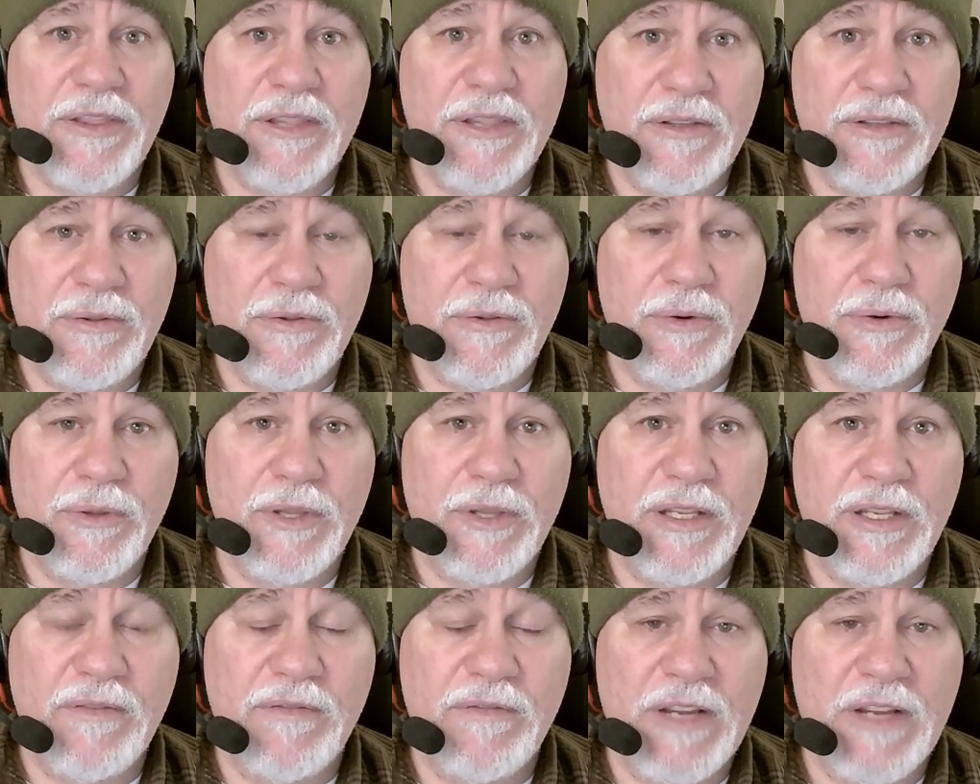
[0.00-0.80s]
it through
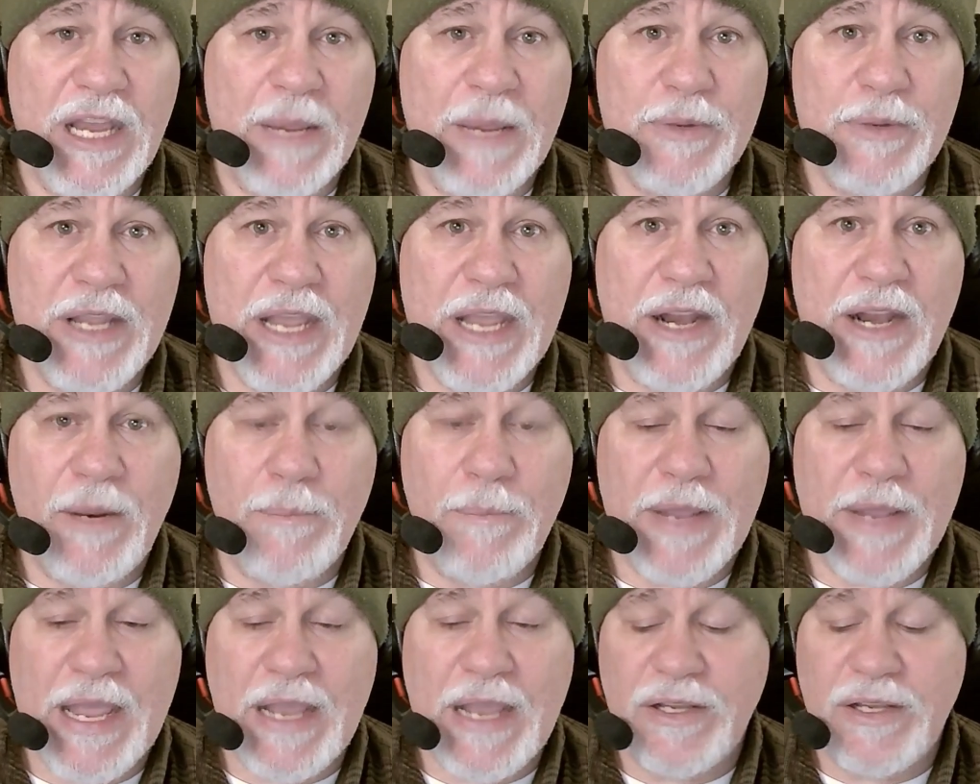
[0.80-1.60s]
the VIP
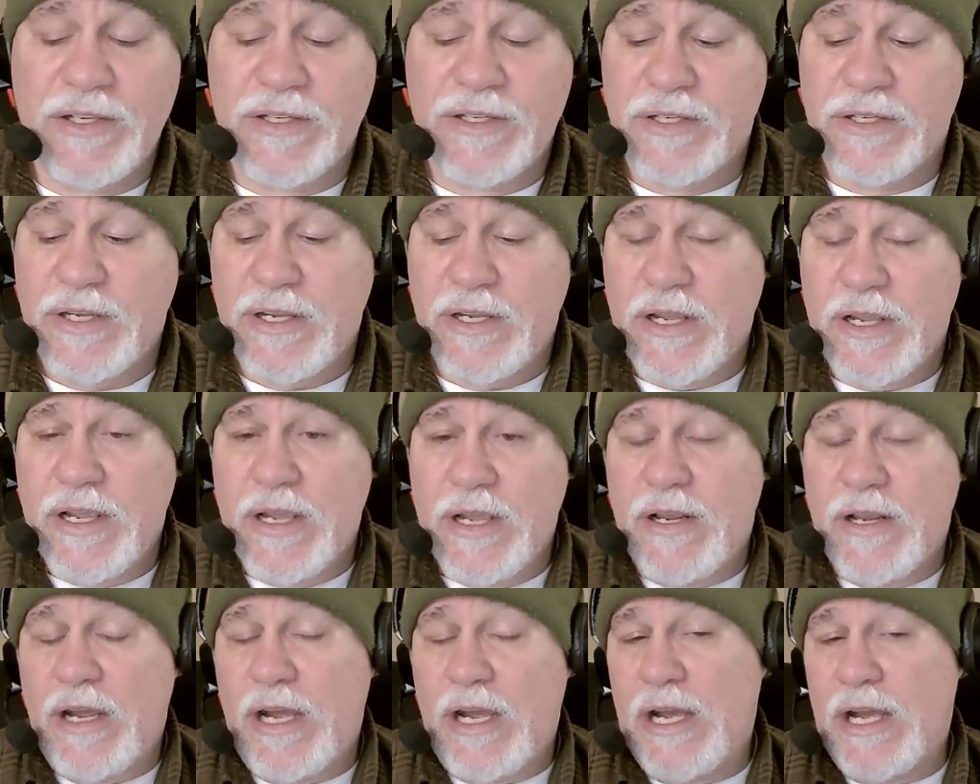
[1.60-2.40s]
add-on package.
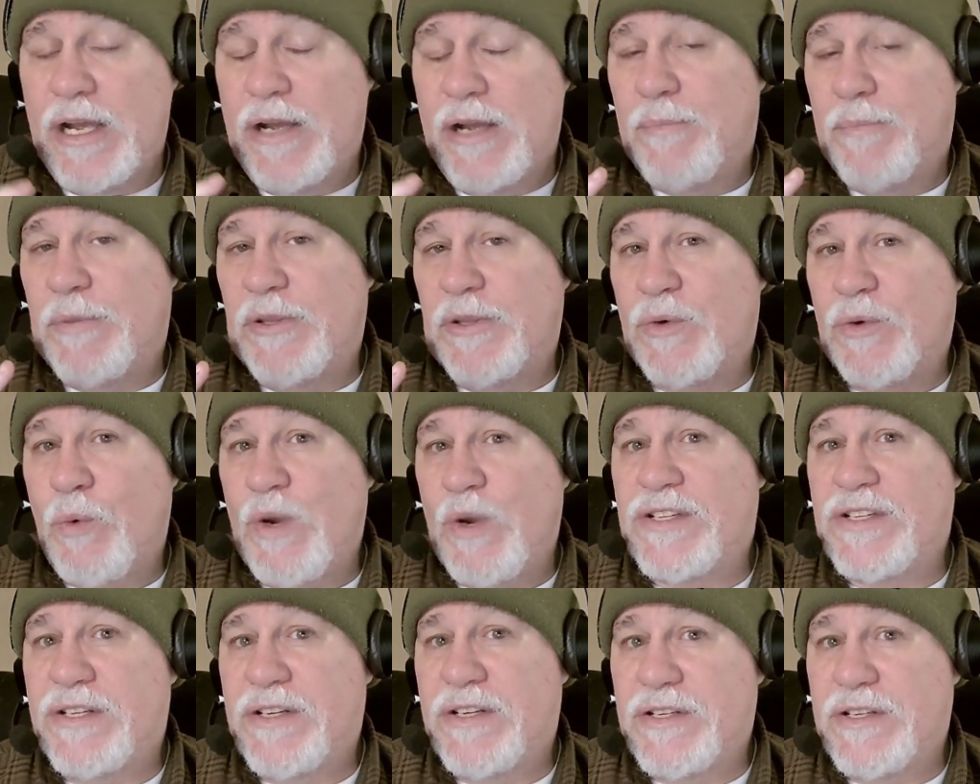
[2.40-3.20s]
But the
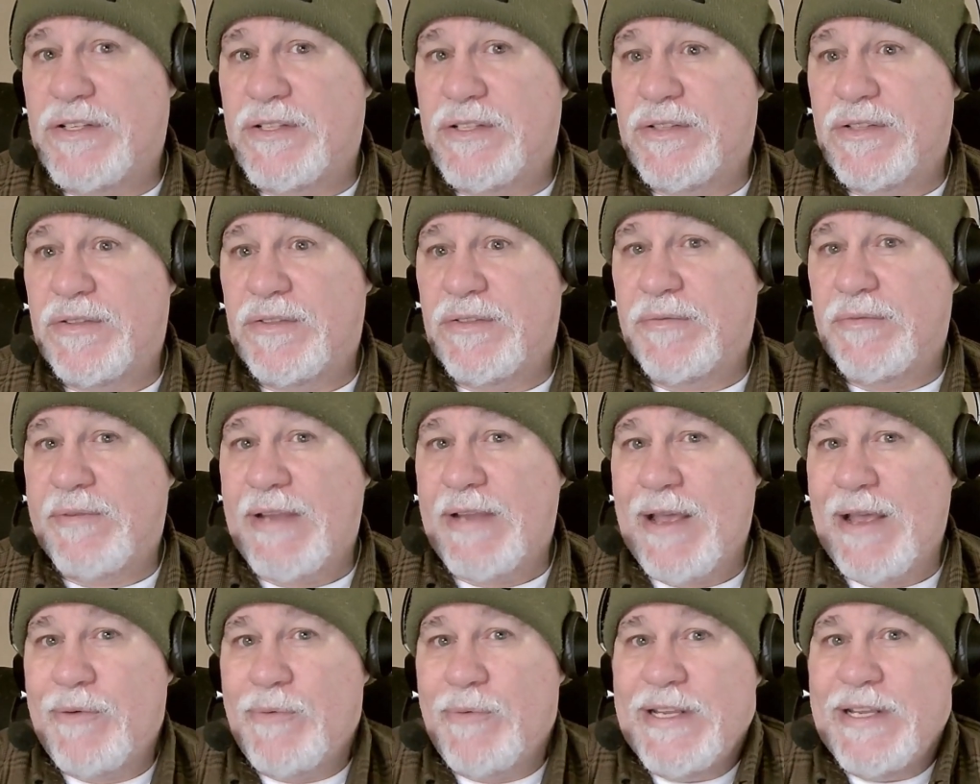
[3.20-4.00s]
question is,
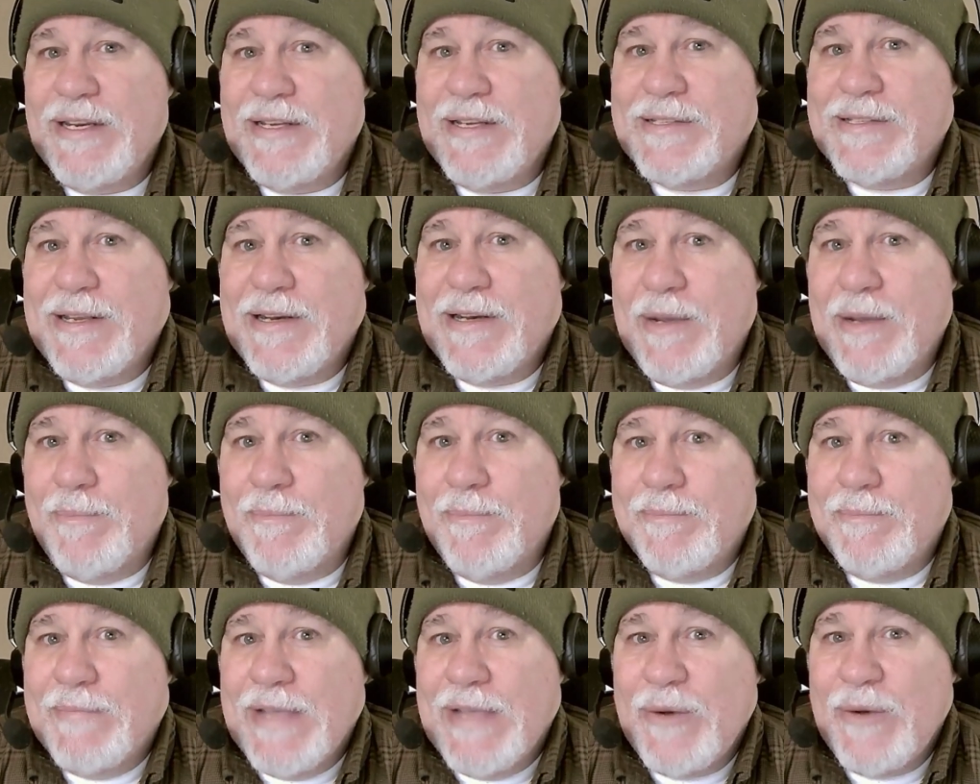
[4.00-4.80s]
how do we get it set up?
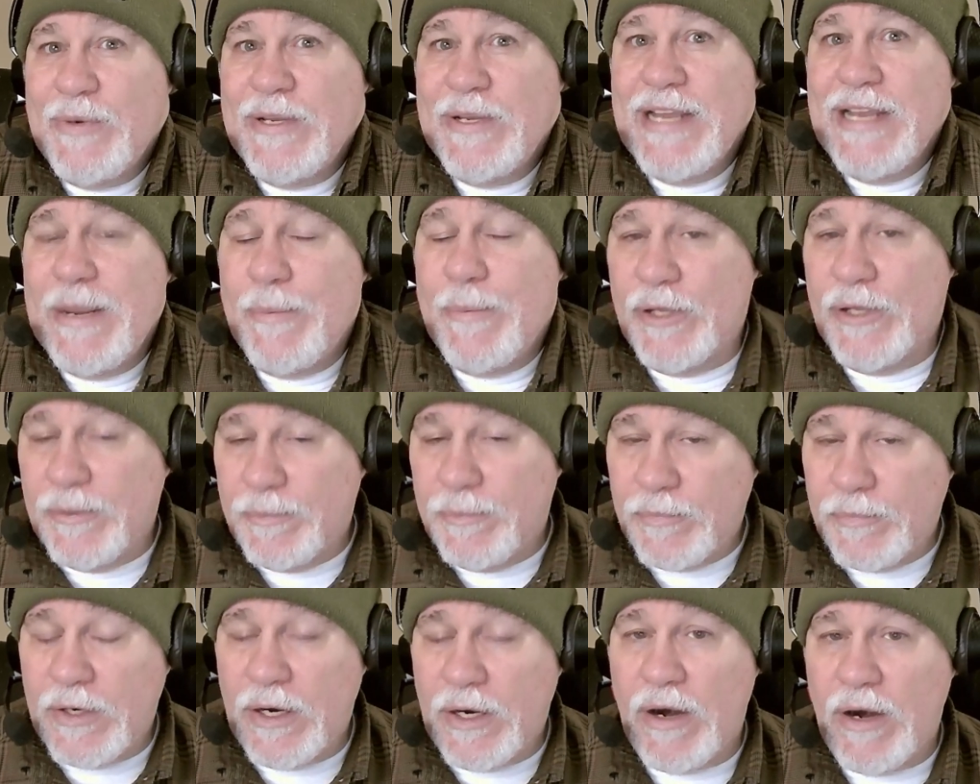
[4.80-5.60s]
How do we enable it?
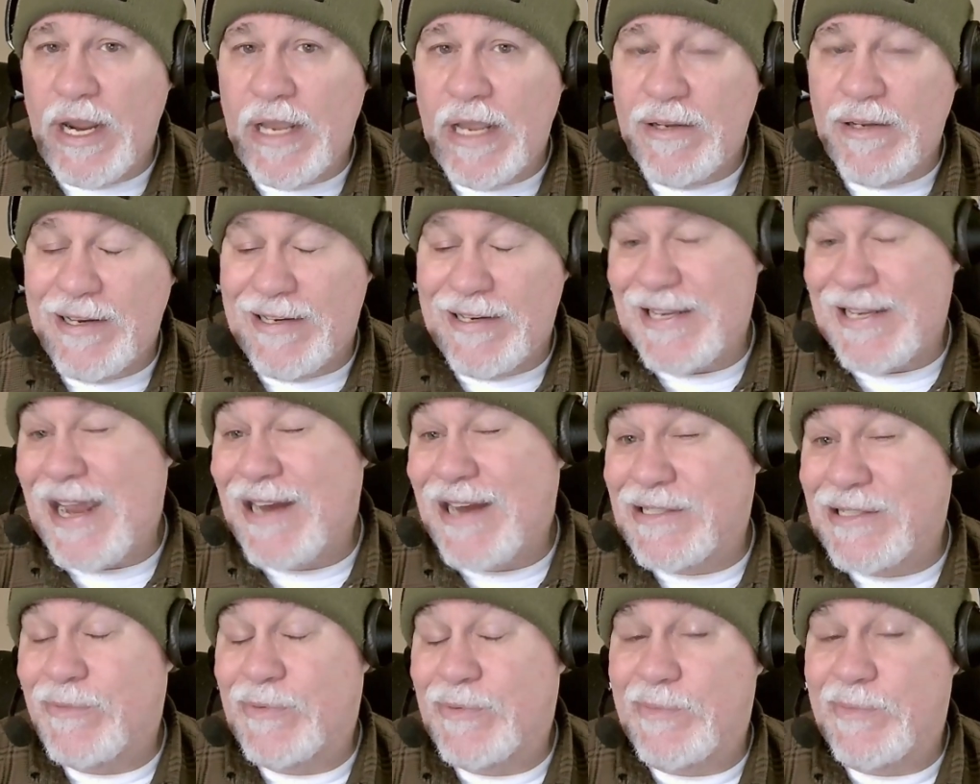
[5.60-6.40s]
All right. And it's
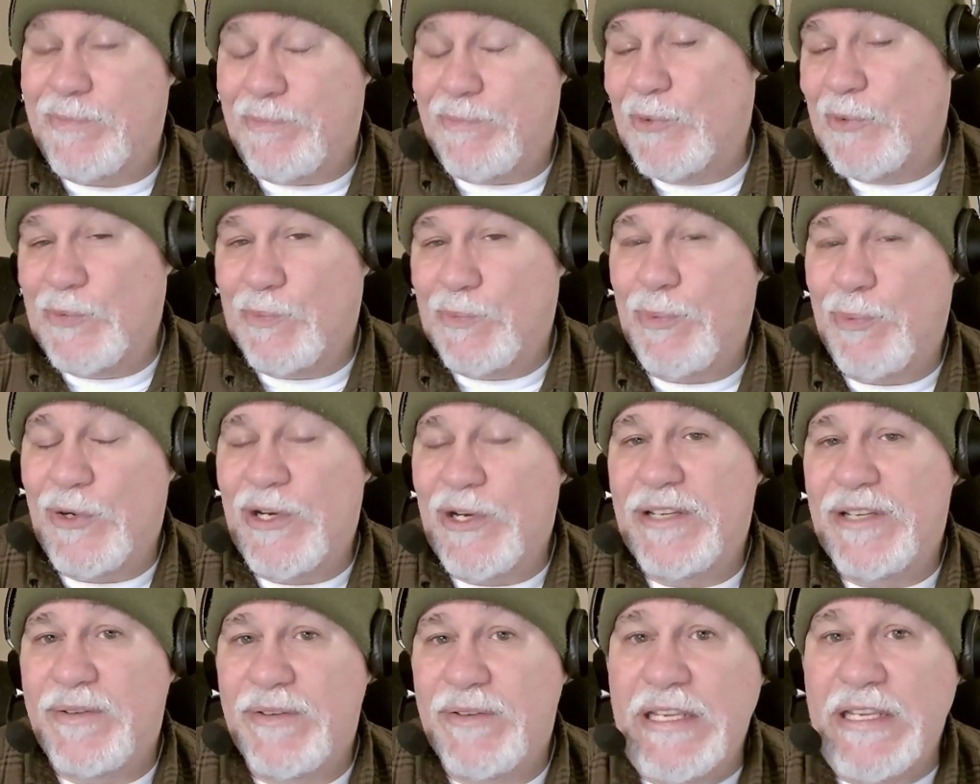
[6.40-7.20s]
actually was
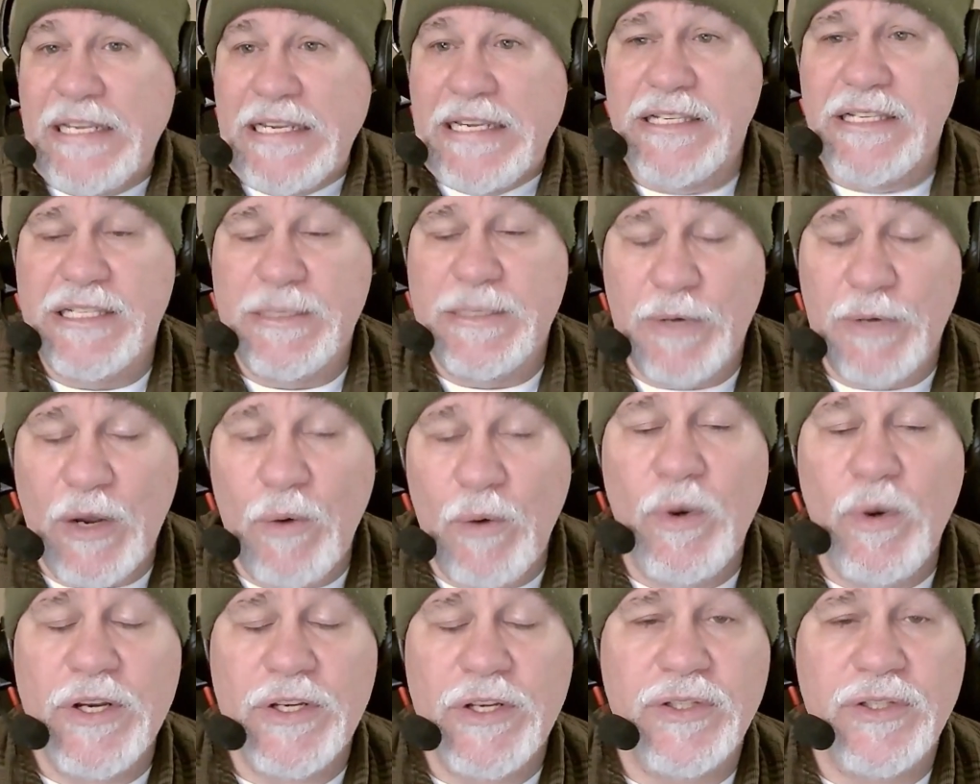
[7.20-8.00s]
pretty easy, but I
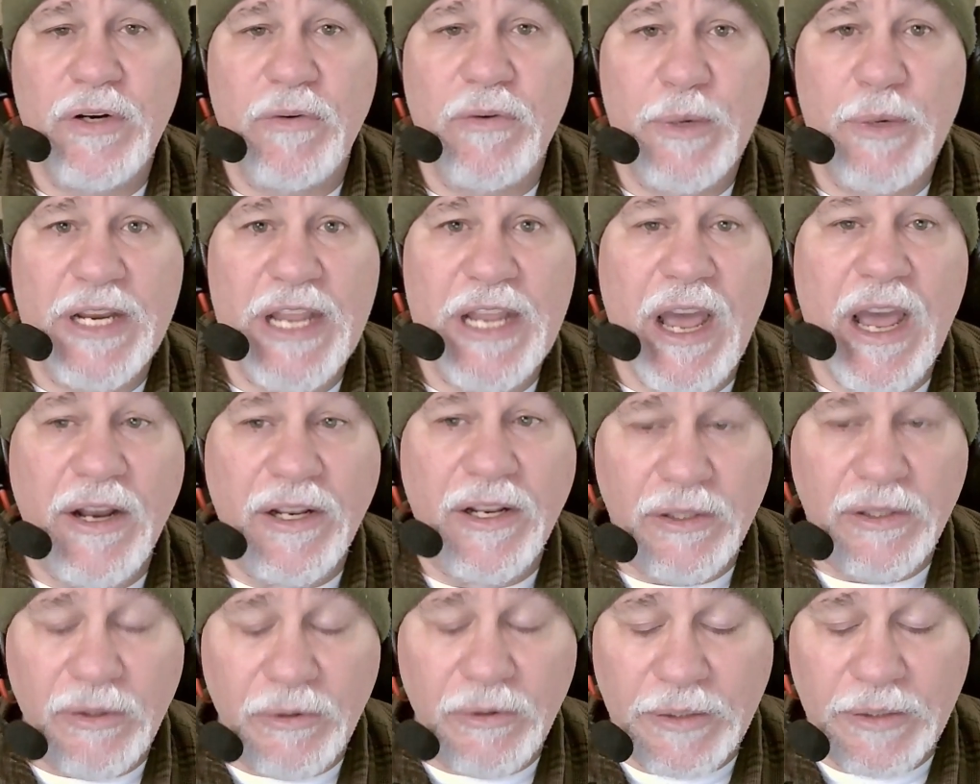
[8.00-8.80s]
want to show everybody how to
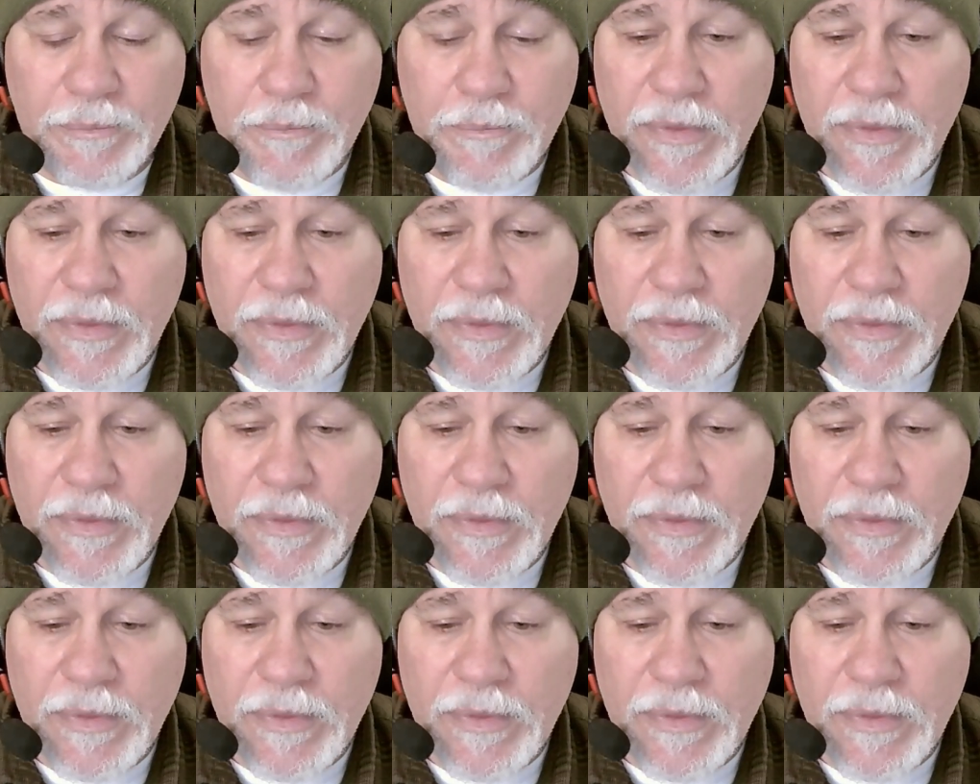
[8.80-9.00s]
do it.